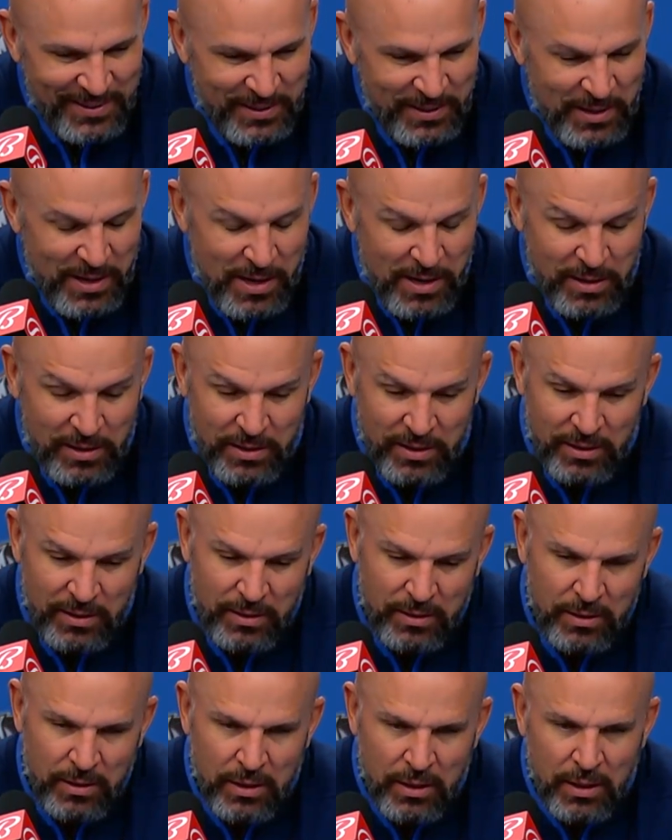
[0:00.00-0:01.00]
No, I
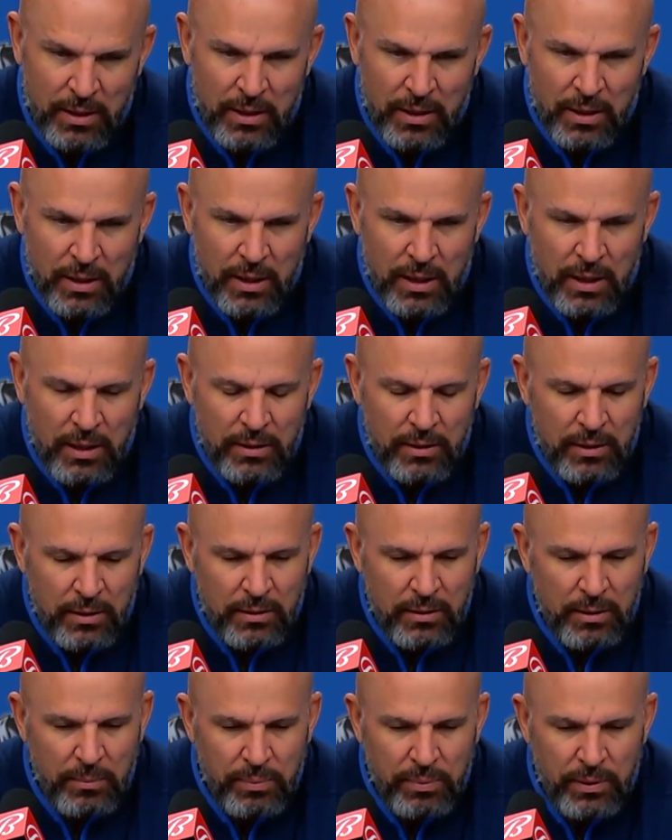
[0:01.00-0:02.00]

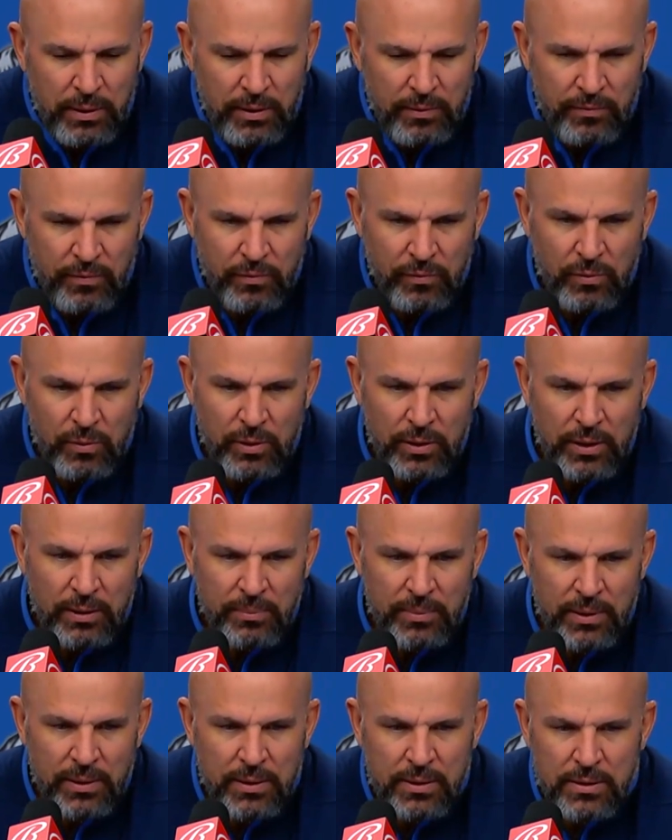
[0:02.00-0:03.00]
thought they played for 48
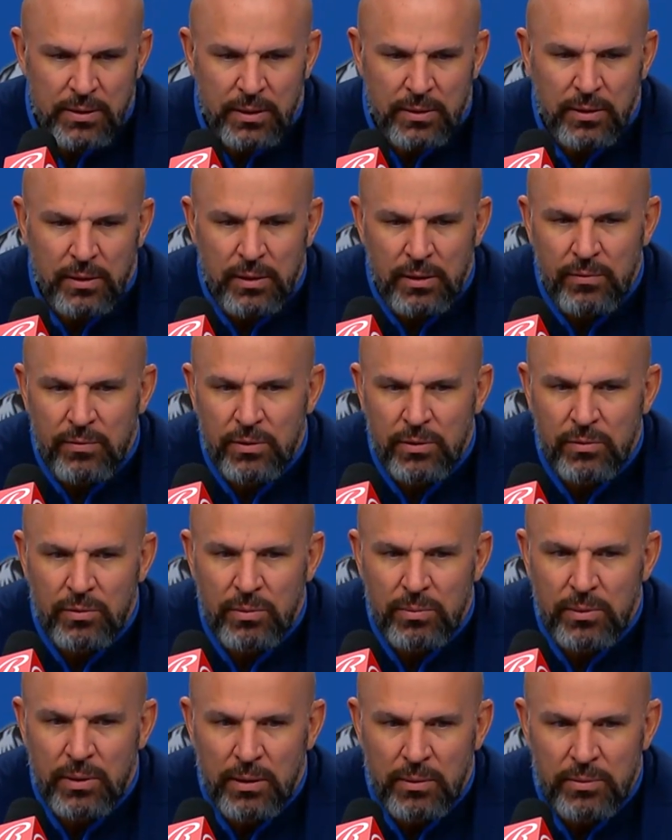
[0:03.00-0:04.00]
minutes. I thought even the
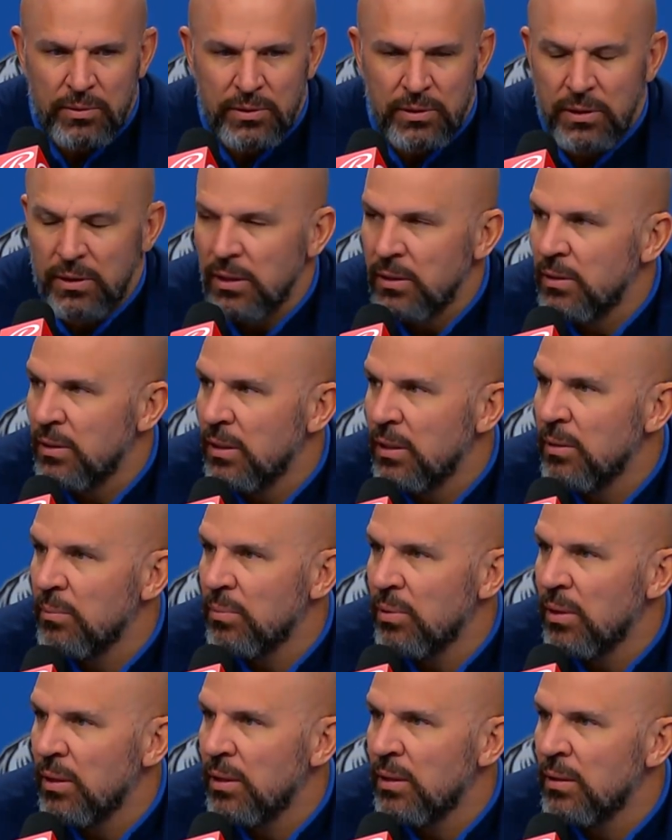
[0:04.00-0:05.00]
group that was in at the end
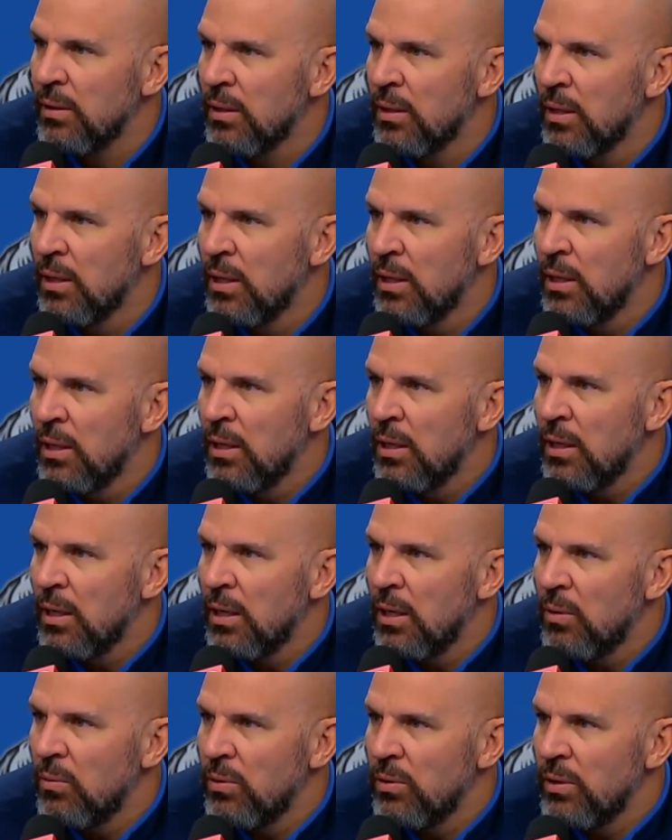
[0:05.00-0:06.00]
played
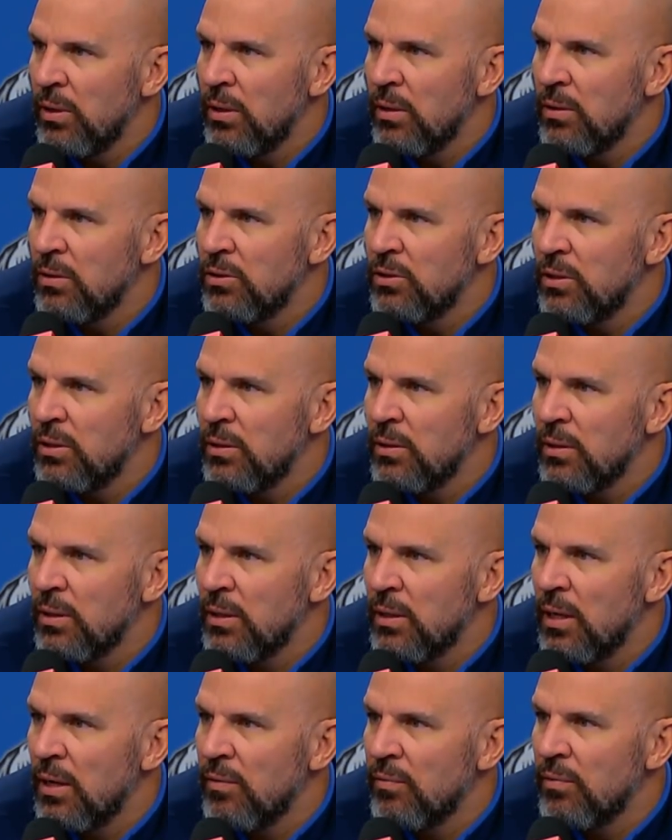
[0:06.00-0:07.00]
with energy
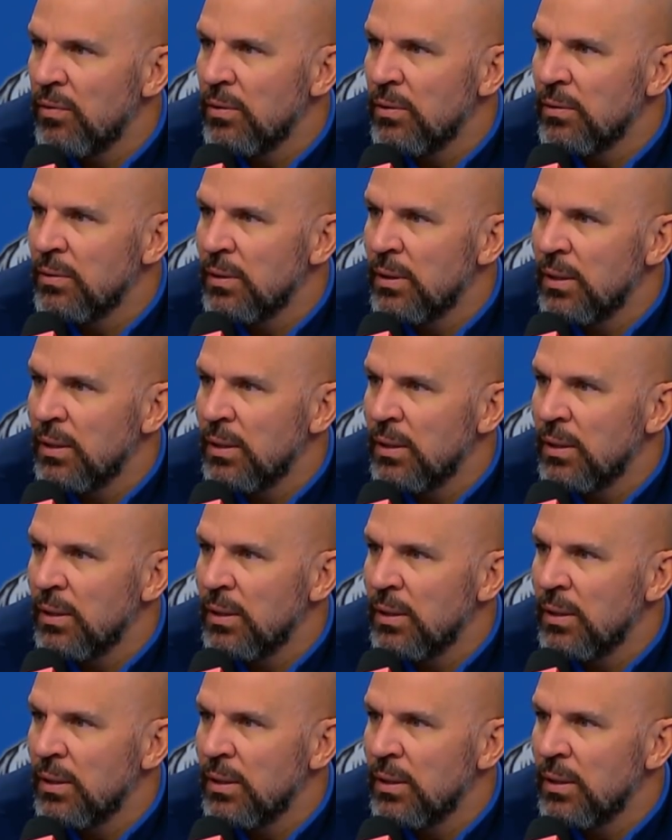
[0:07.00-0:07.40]
and effort.